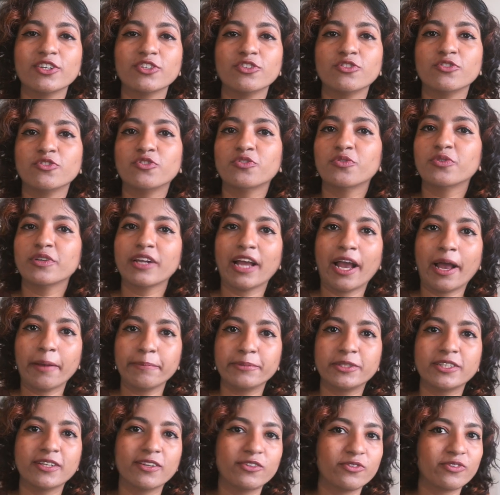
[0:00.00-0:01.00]
You don't
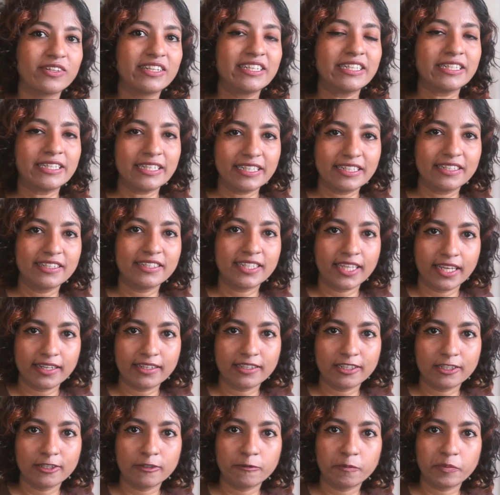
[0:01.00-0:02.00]
absolutely need a
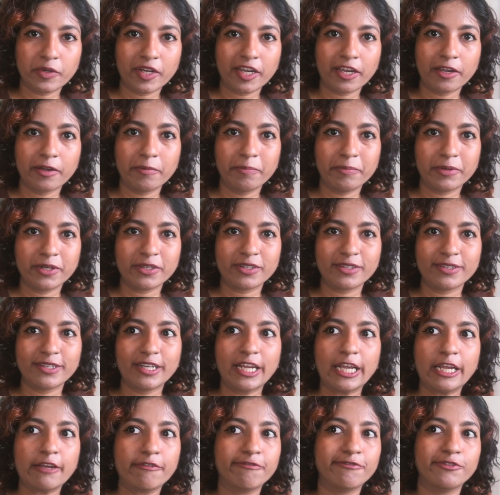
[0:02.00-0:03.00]
setting spray, but
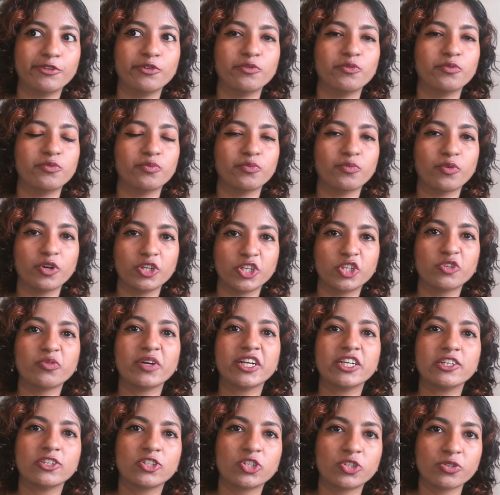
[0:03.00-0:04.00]
if you want to
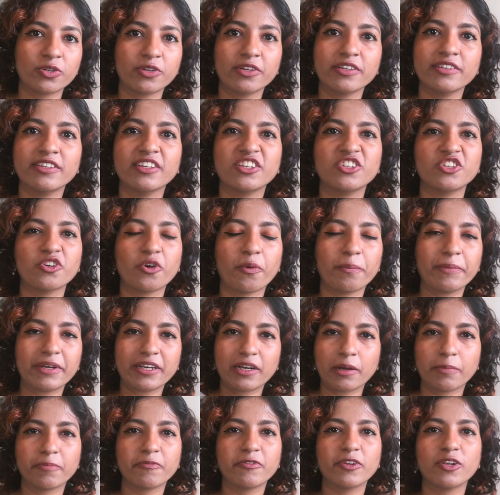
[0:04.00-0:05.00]
ensure that your
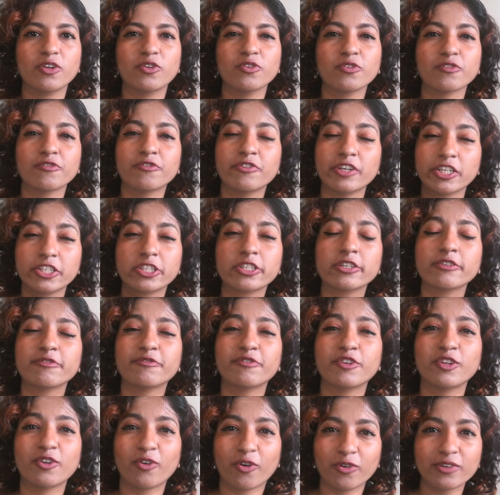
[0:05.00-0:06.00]
makeup will look fresher
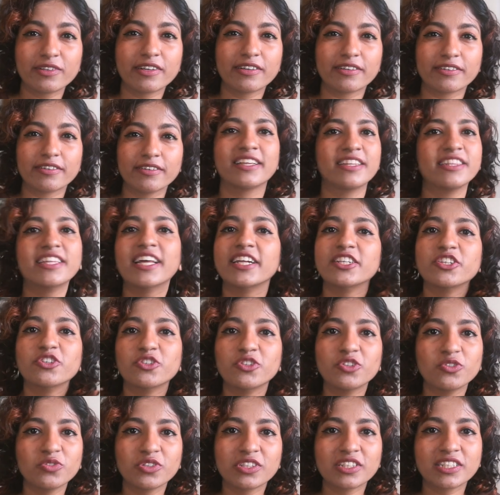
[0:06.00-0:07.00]
for longer, then you
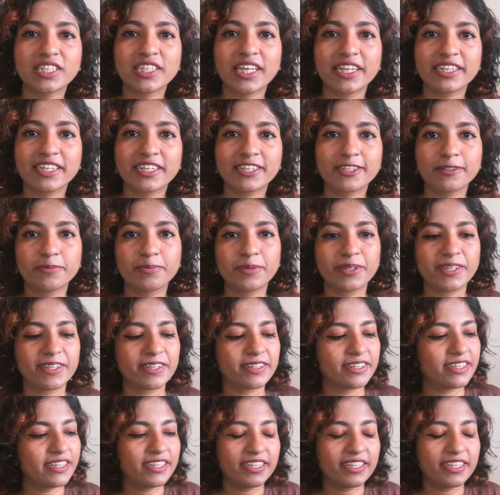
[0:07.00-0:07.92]
use a setting spray.